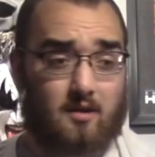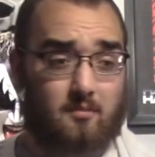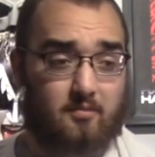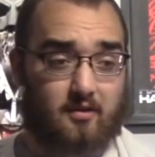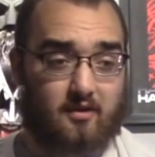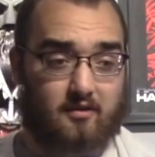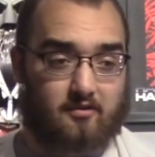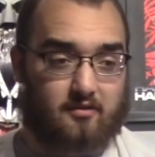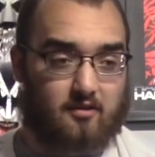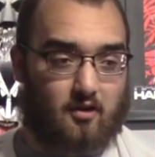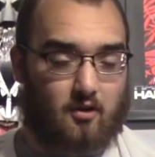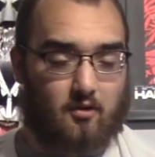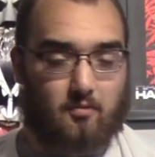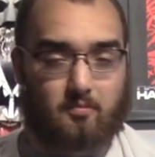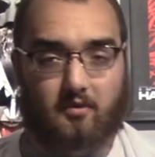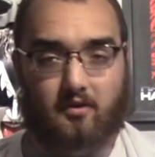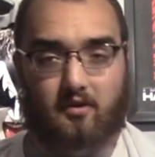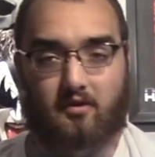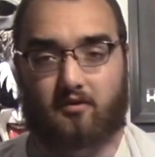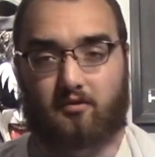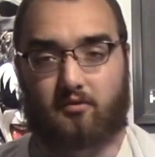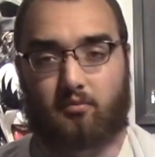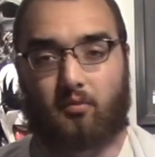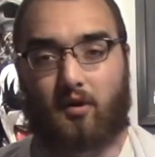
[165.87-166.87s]
Plus the
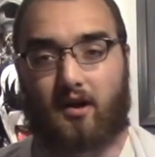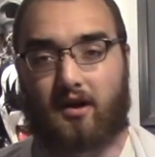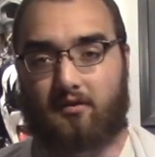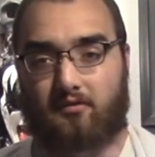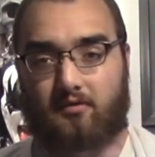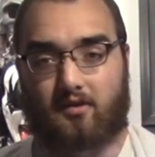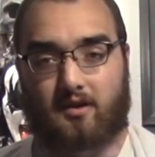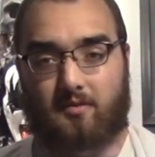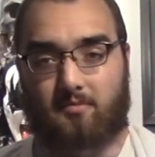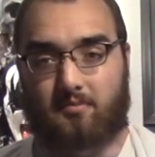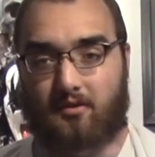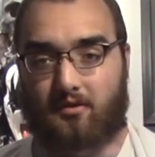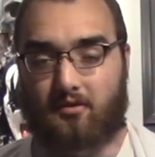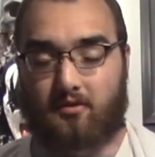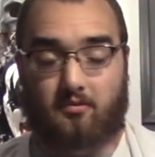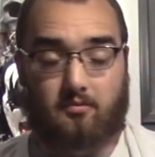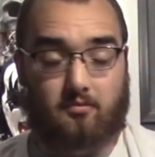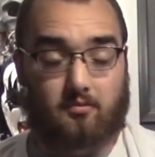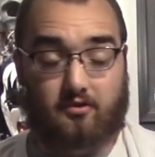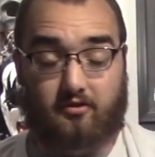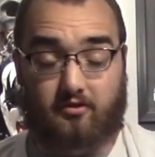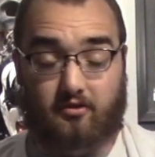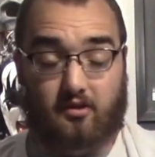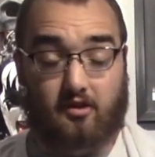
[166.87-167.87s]
openers, White Reaper
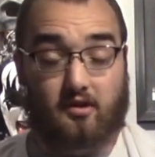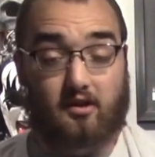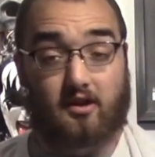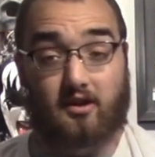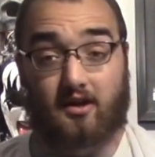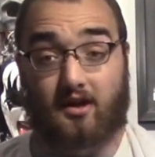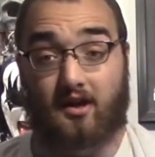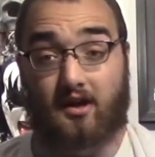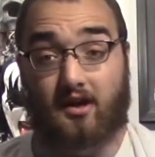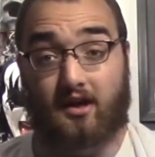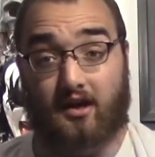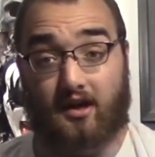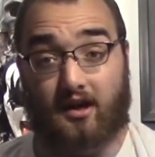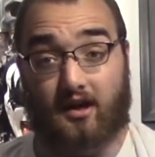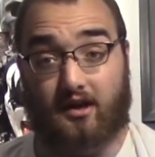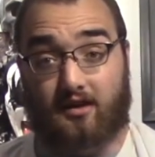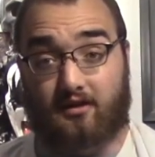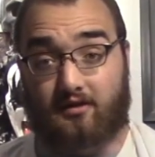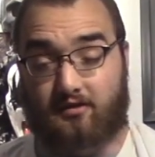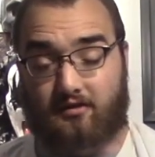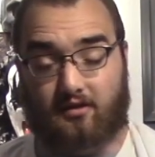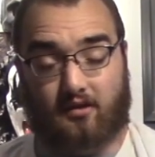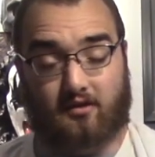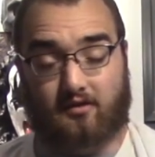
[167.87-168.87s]
was good,
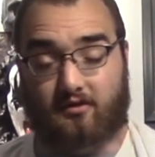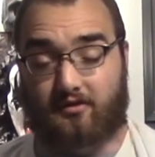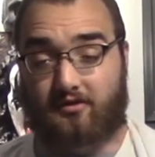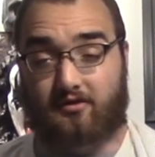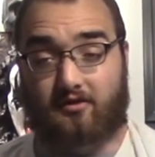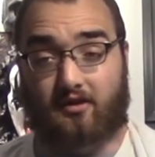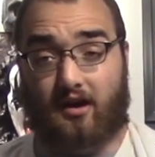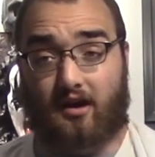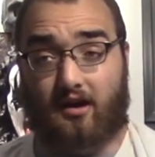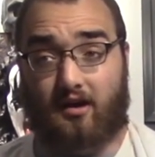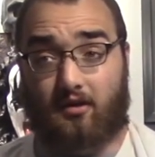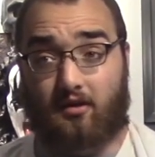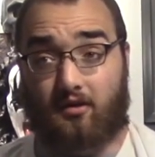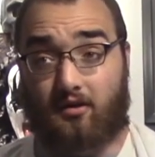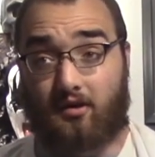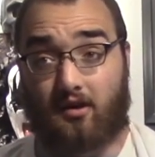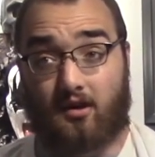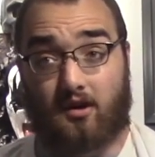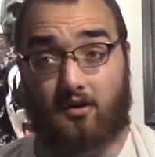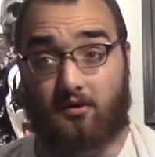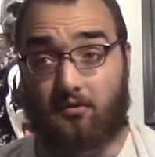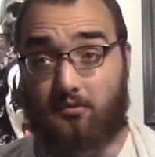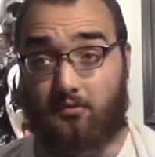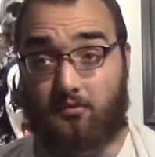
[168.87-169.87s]
and Turnstile.
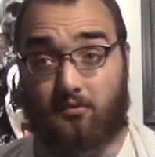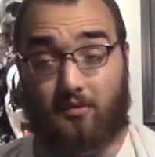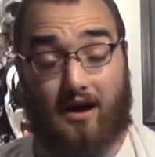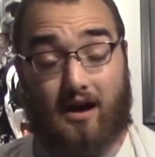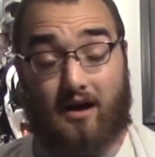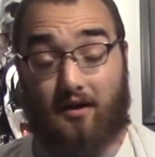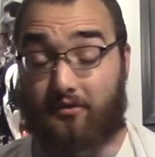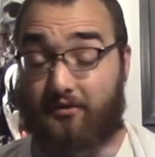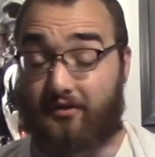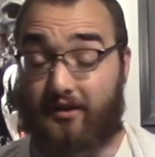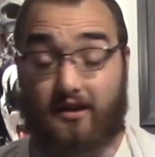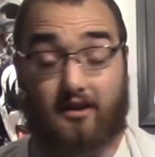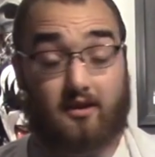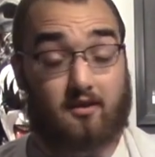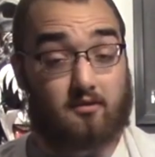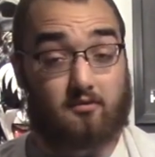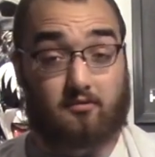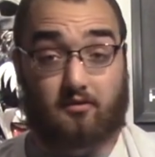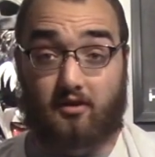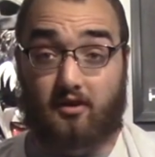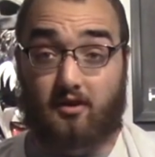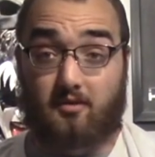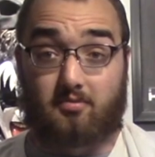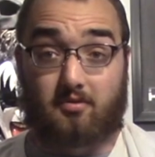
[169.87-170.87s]
Wow, they can
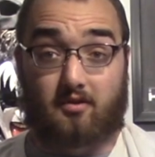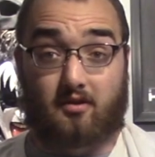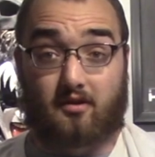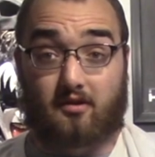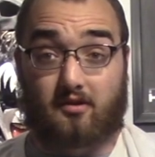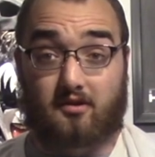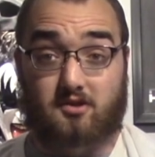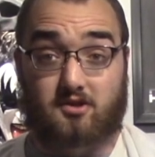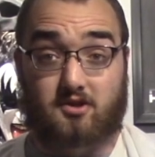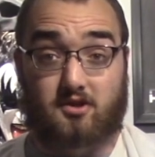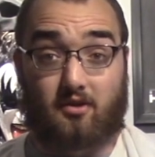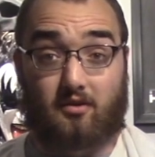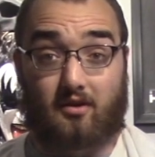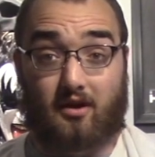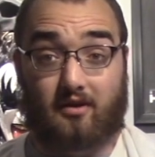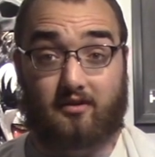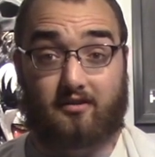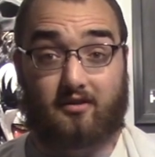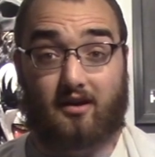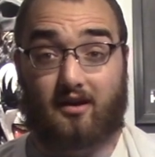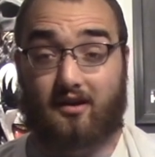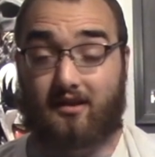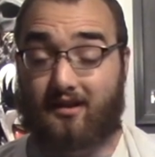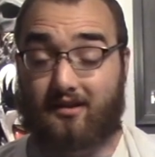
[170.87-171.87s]
really put on a show. I'll
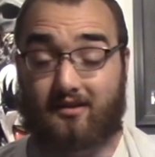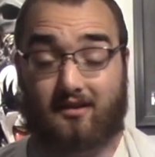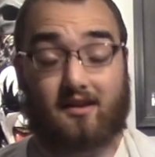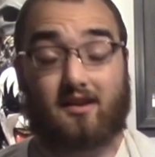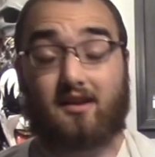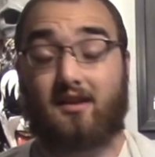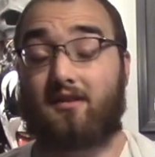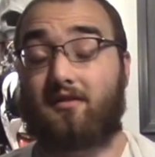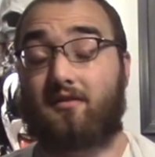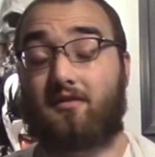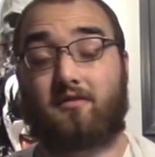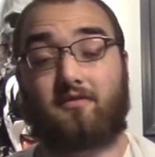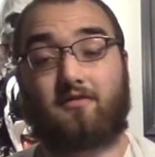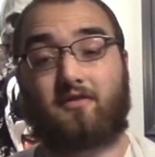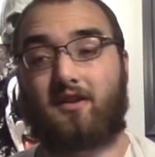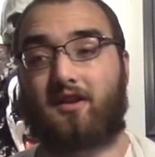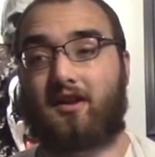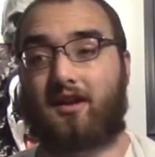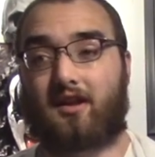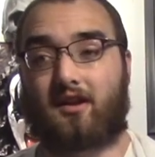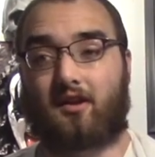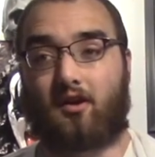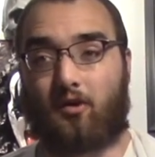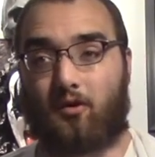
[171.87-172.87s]
tell you that. They didn't even feel
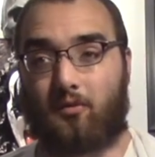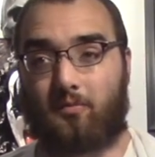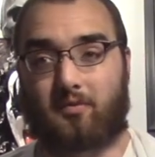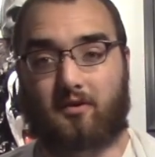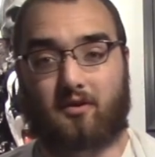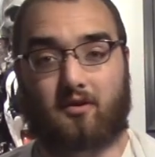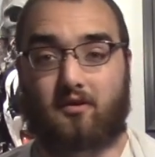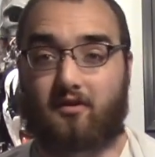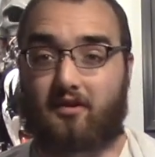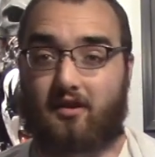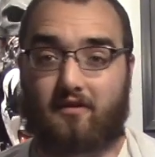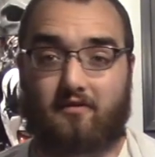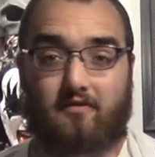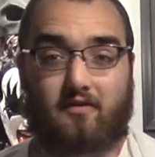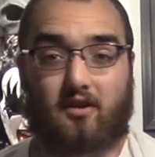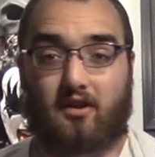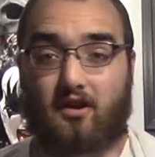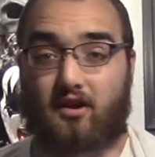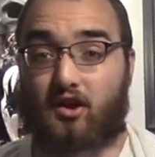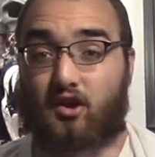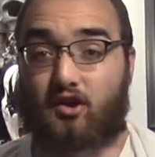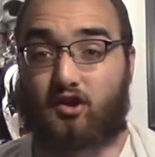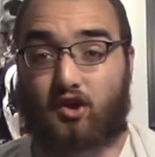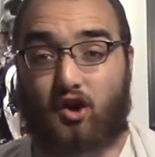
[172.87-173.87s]
like an opener. They felt
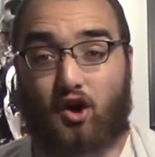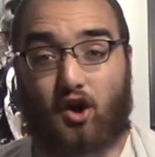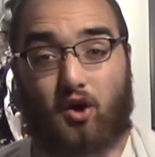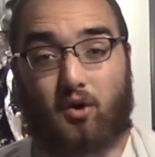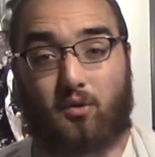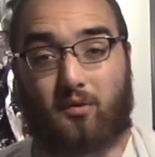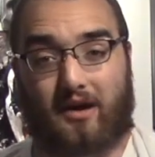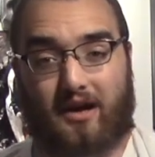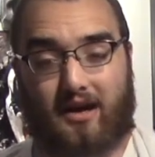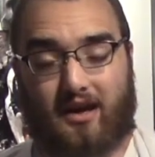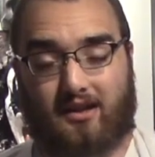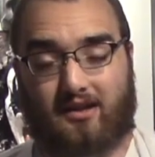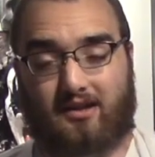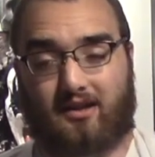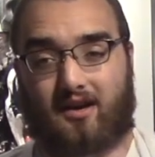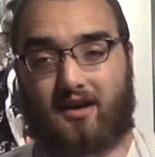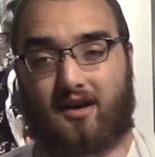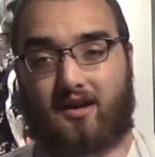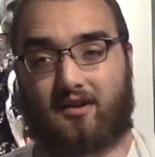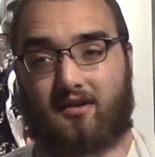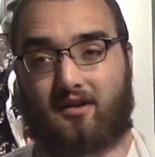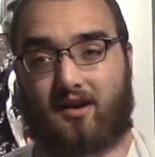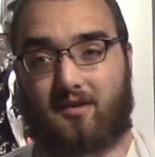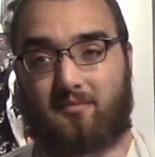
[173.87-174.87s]
like a
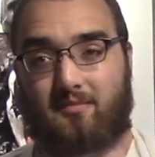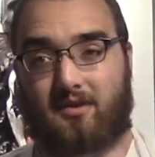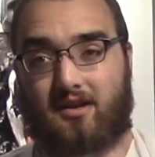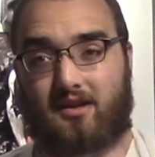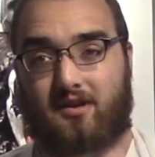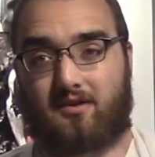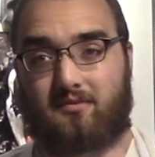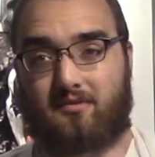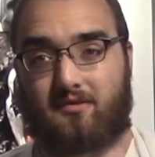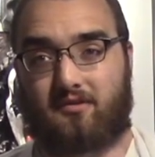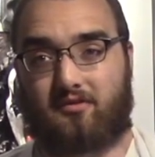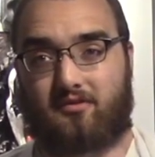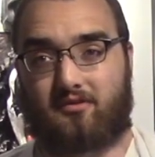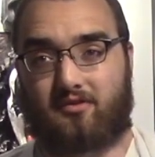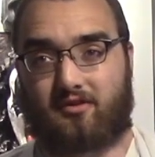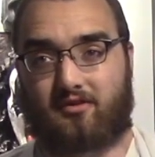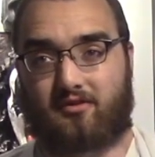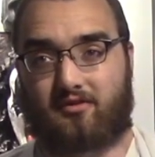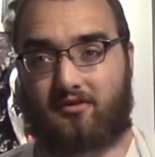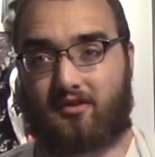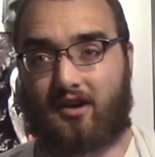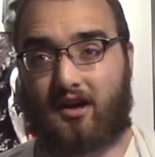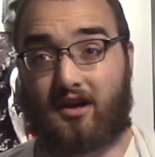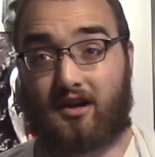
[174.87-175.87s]
co-headliner. I mean, it was
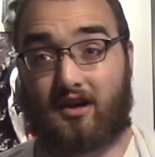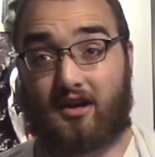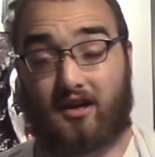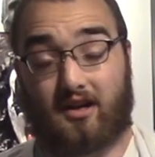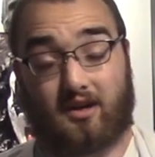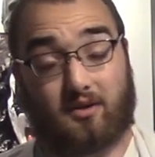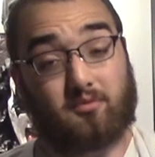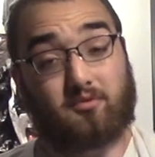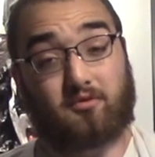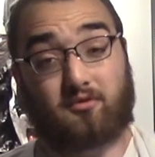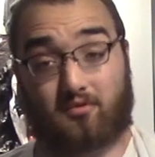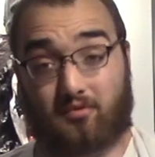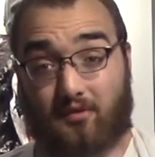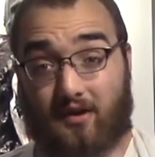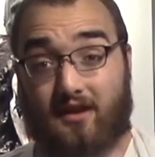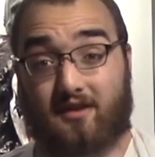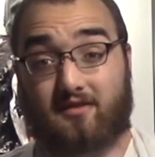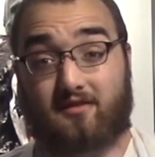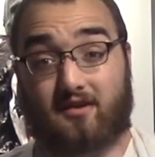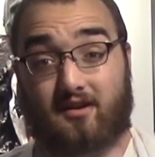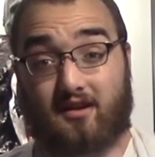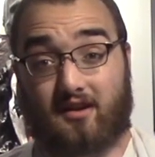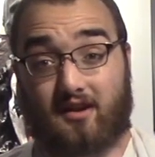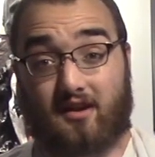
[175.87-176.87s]
just. It was
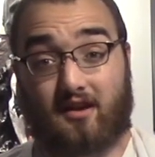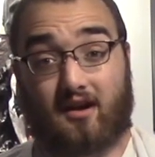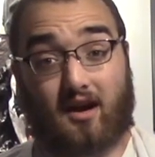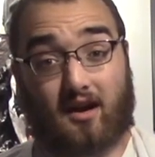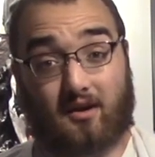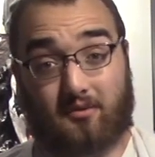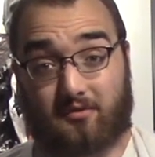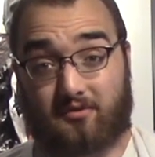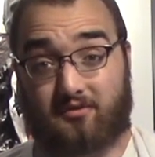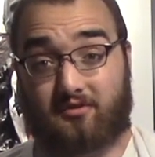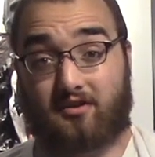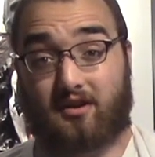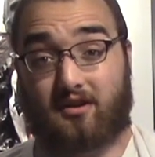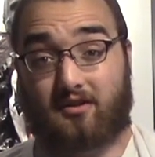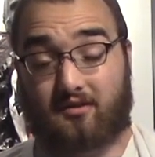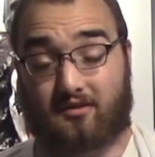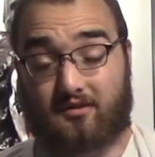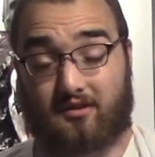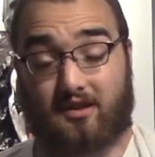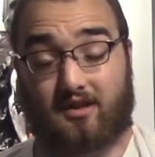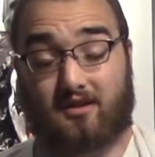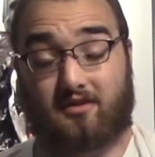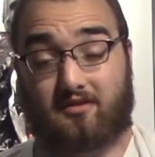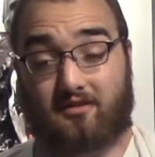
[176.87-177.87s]
crazy. I will say their
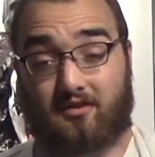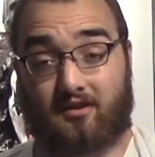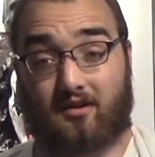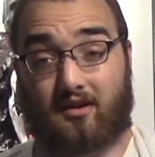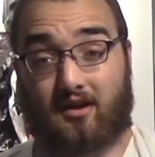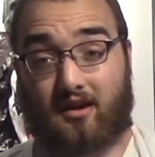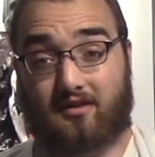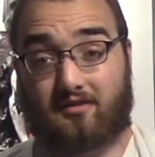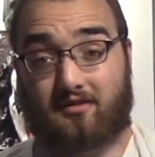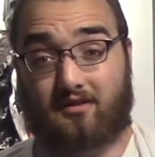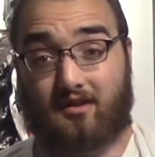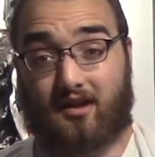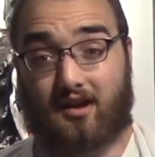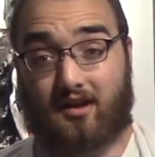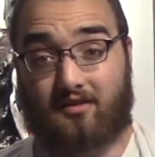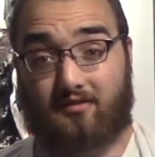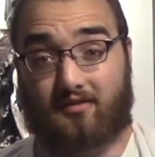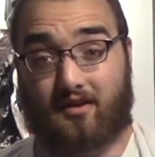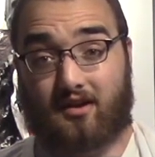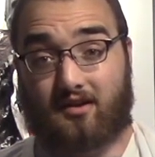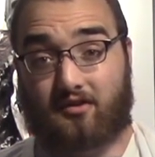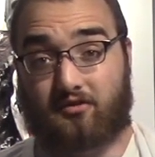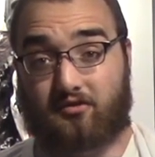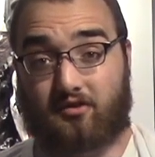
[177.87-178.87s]
lead singer has a lot of
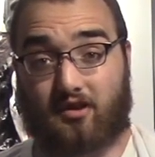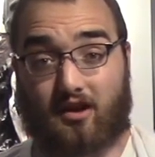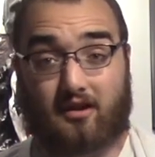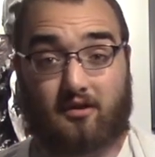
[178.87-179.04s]
energy.